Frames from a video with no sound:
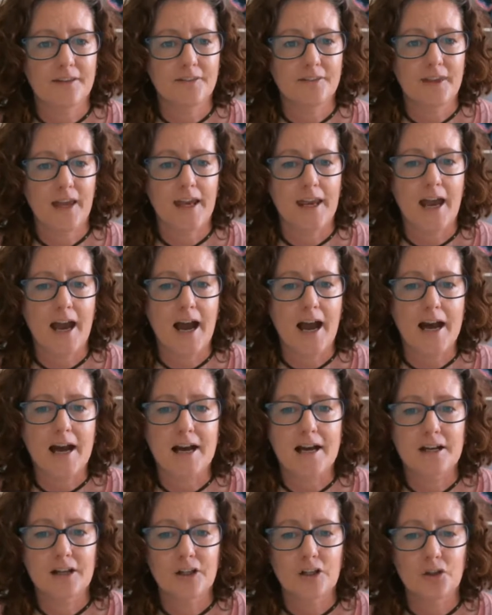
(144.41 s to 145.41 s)
they
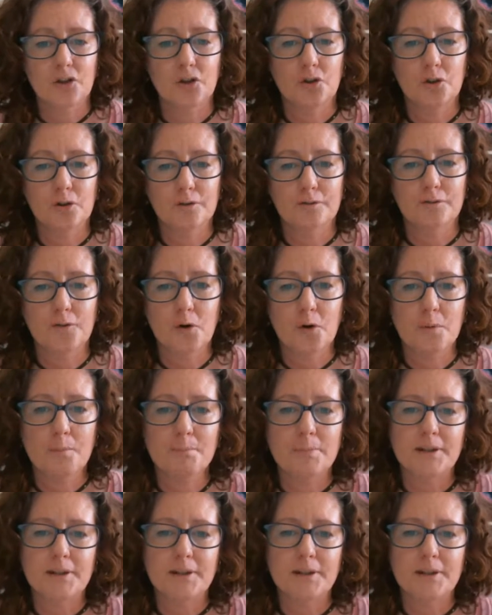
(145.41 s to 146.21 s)
are uniform,